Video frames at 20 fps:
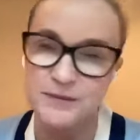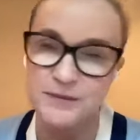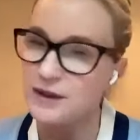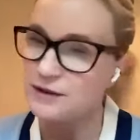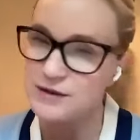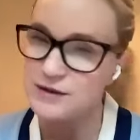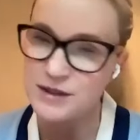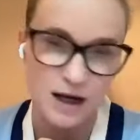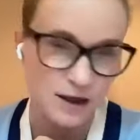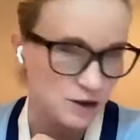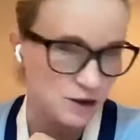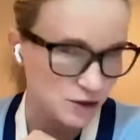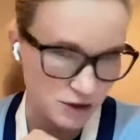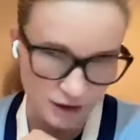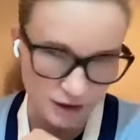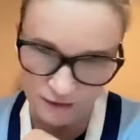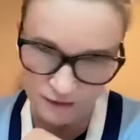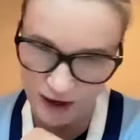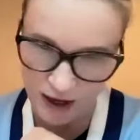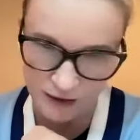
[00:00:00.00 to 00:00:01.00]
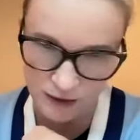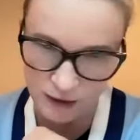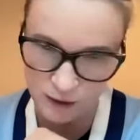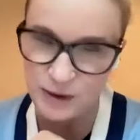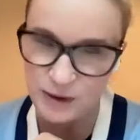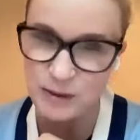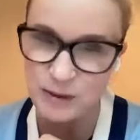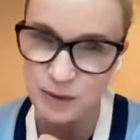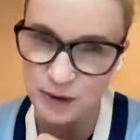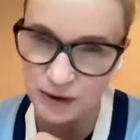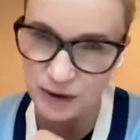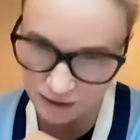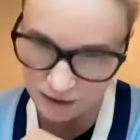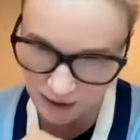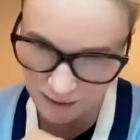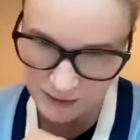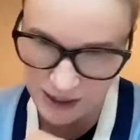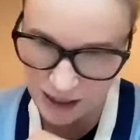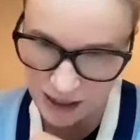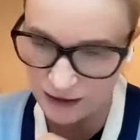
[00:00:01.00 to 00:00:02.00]
There's not usually value, people,
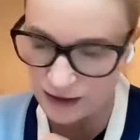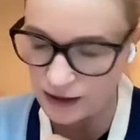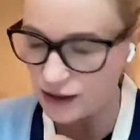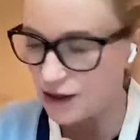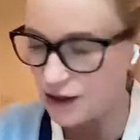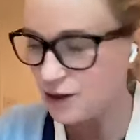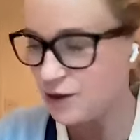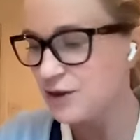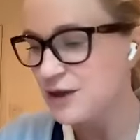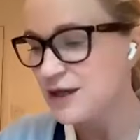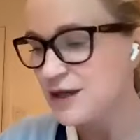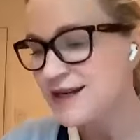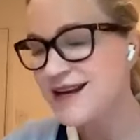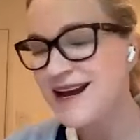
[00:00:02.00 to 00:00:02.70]
I'm telling you.